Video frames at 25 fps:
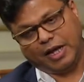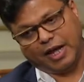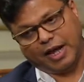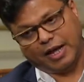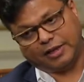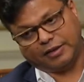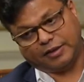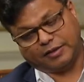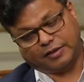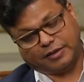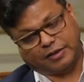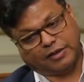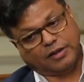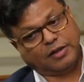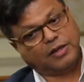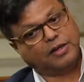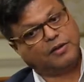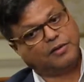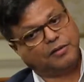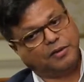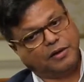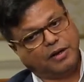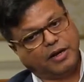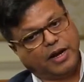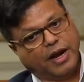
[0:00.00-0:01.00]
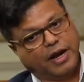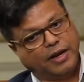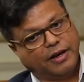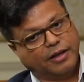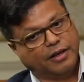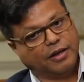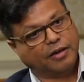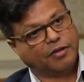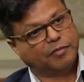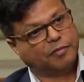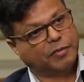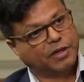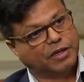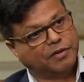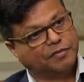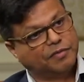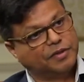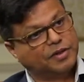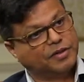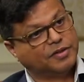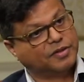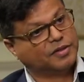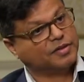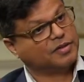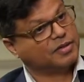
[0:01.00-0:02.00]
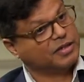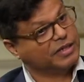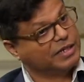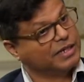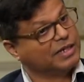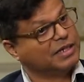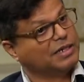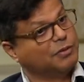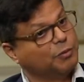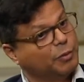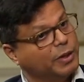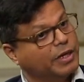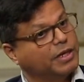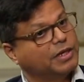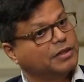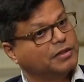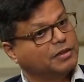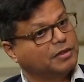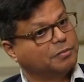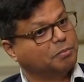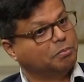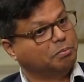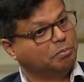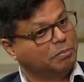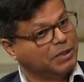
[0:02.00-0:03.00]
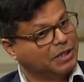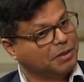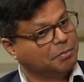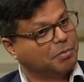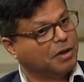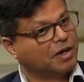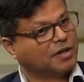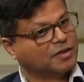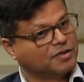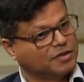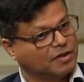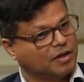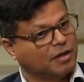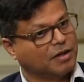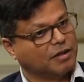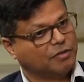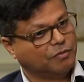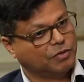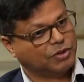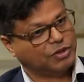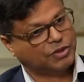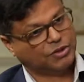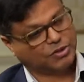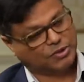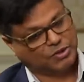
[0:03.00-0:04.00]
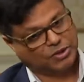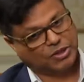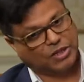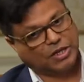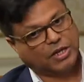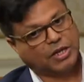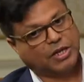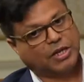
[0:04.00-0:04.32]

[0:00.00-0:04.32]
And the third category of benefits is really where the big bucks are, which is,